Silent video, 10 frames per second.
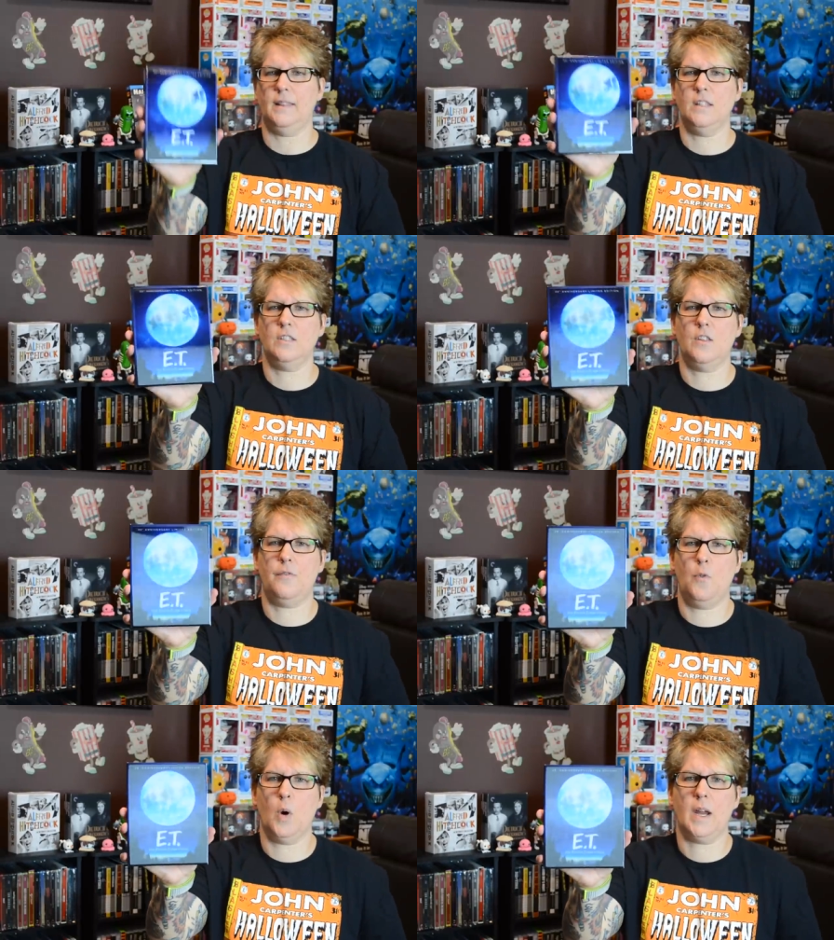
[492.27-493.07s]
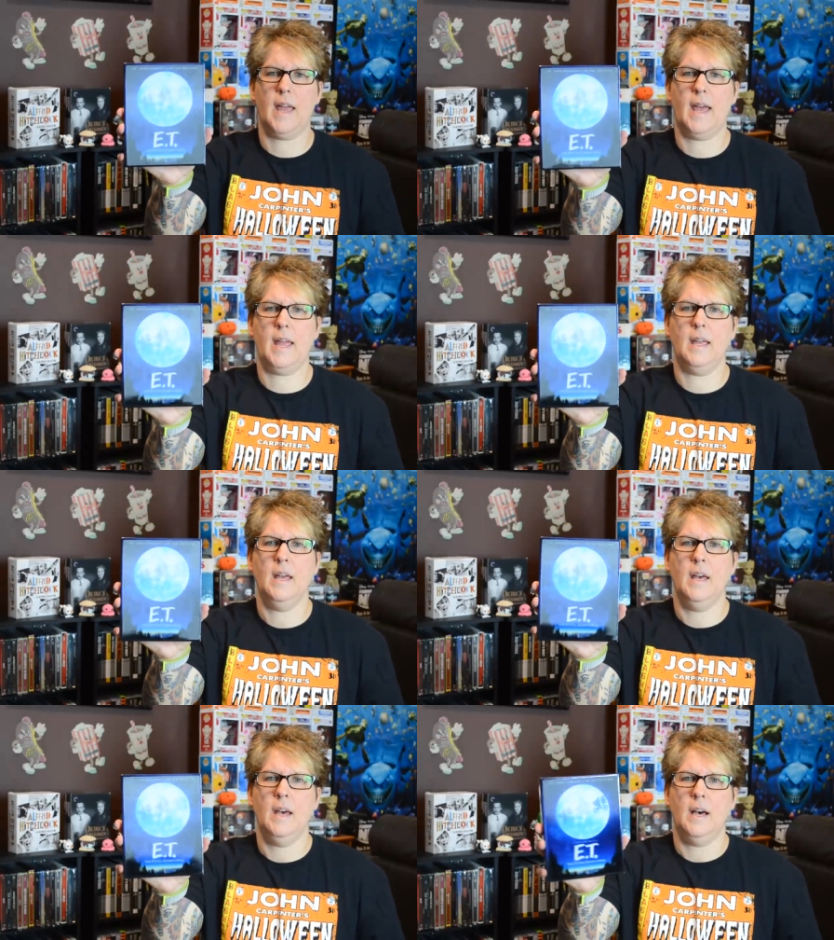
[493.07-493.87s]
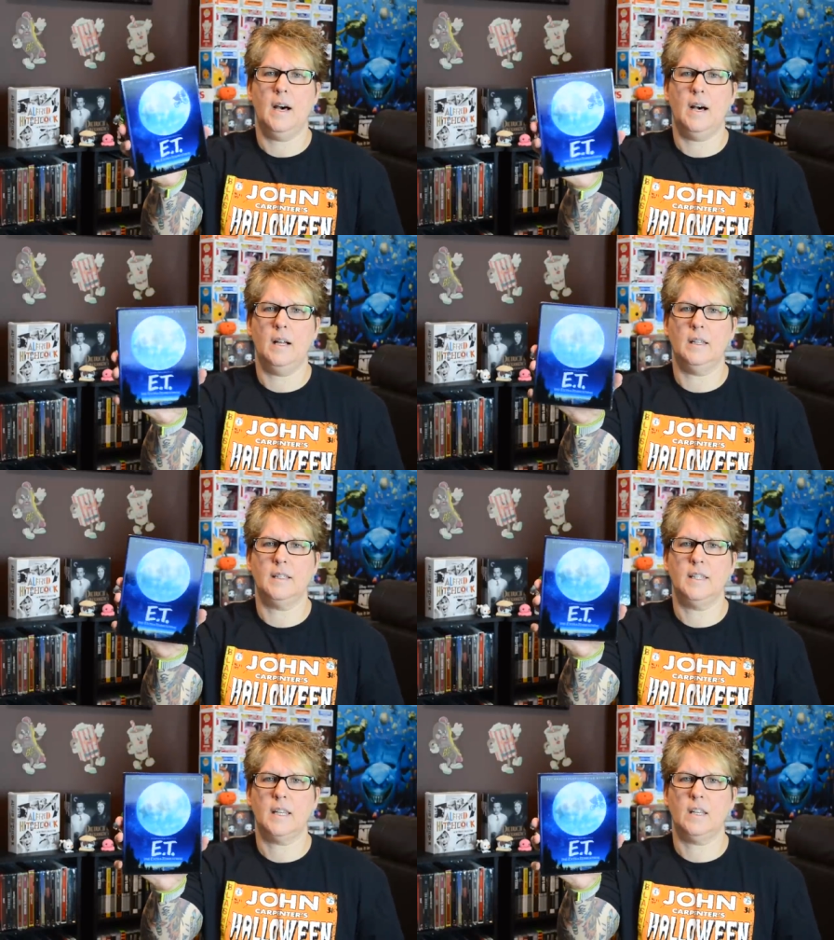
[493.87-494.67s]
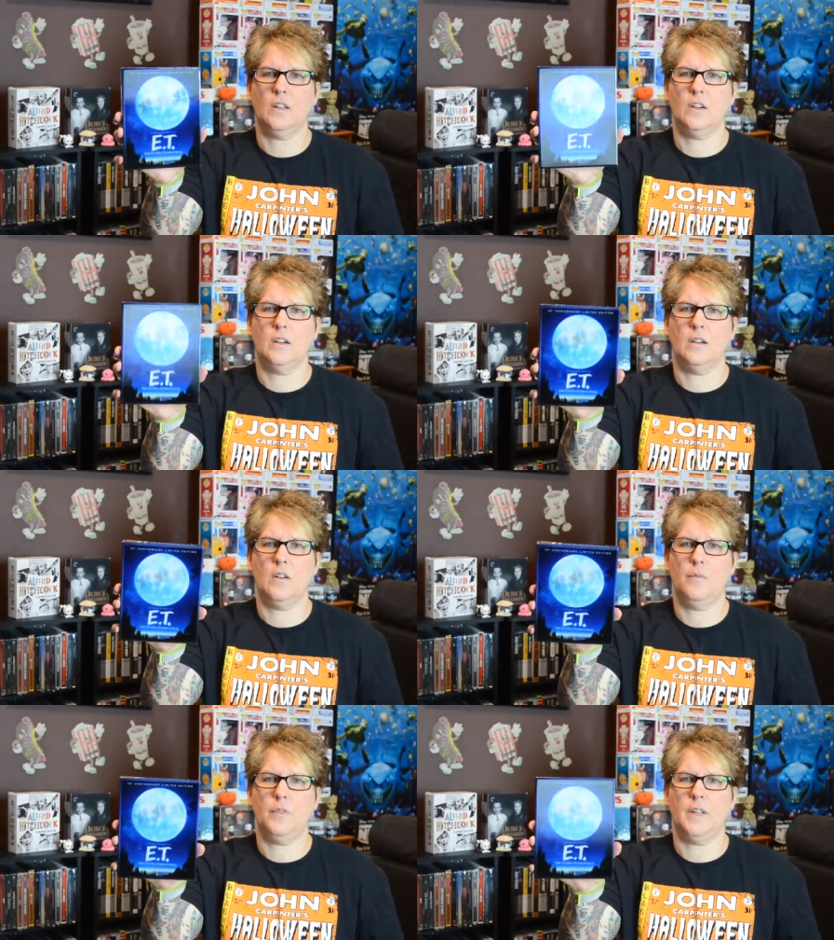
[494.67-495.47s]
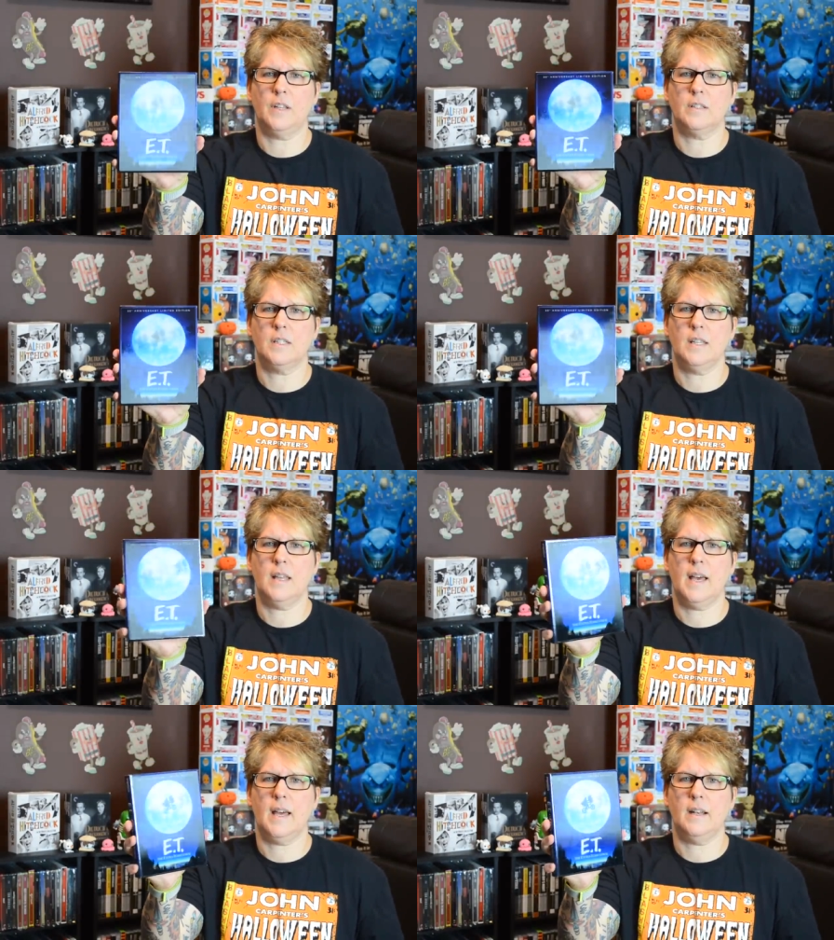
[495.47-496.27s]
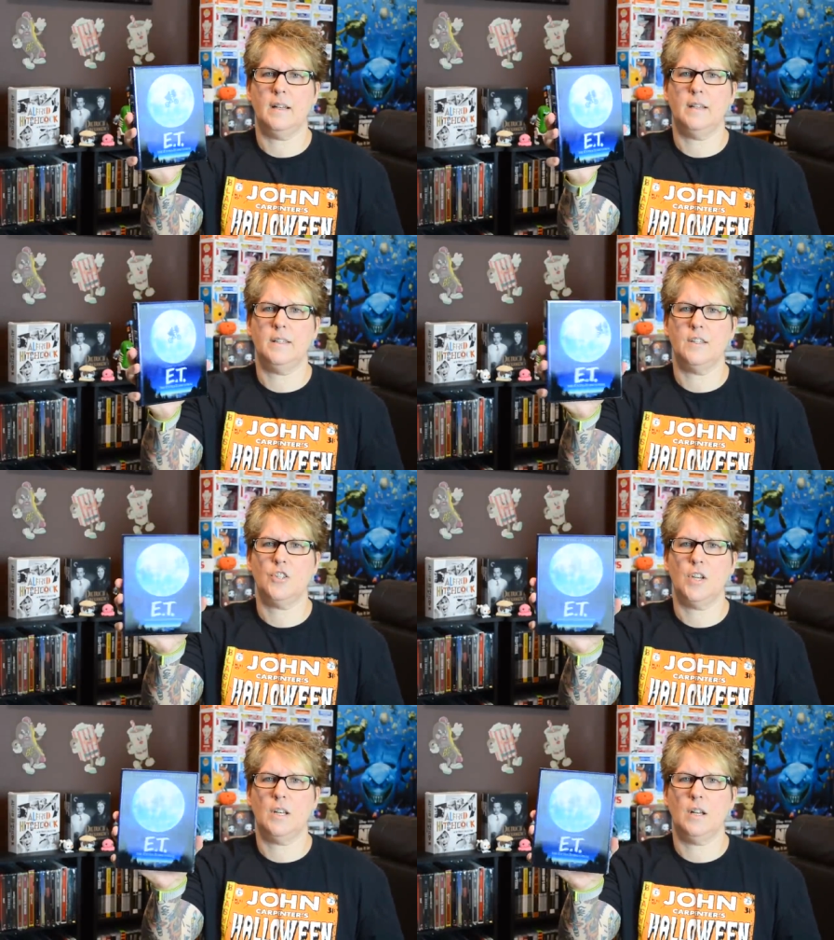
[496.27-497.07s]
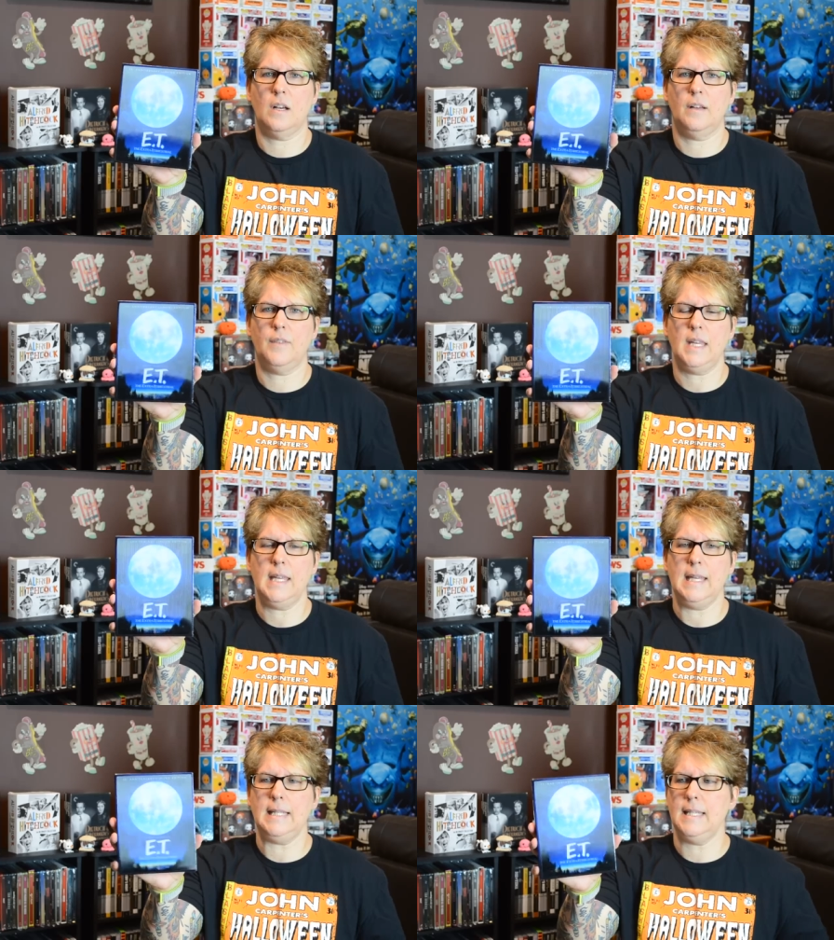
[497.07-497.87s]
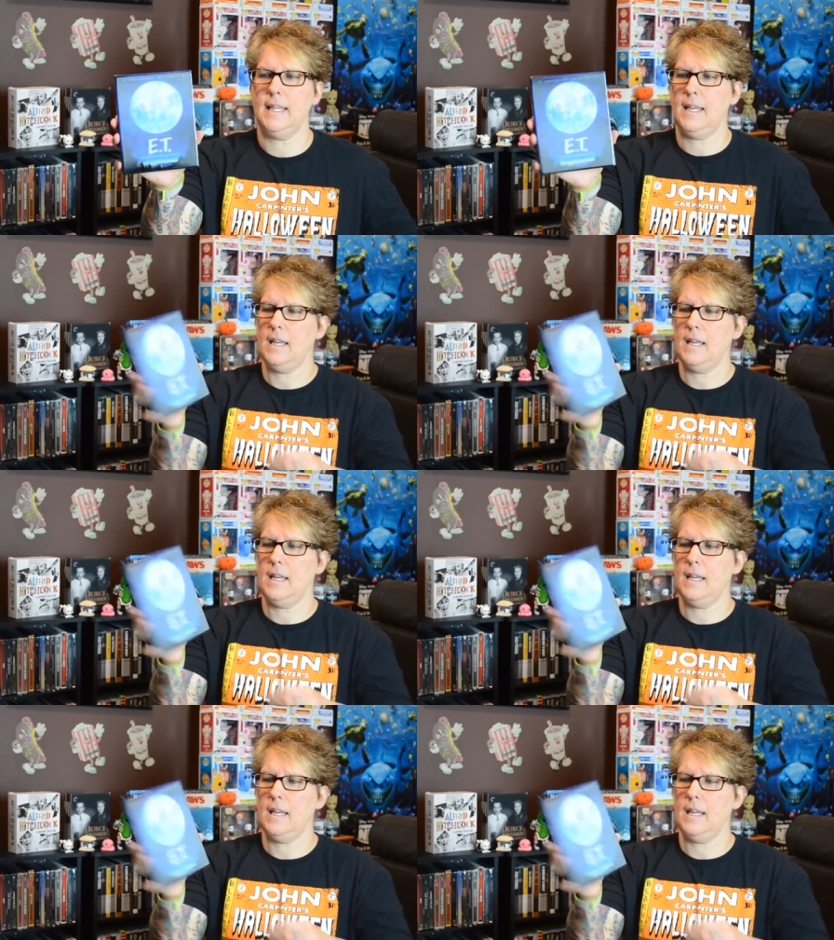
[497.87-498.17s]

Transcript: This is the 4K lenticular, hopefully you can see that, edition of ET.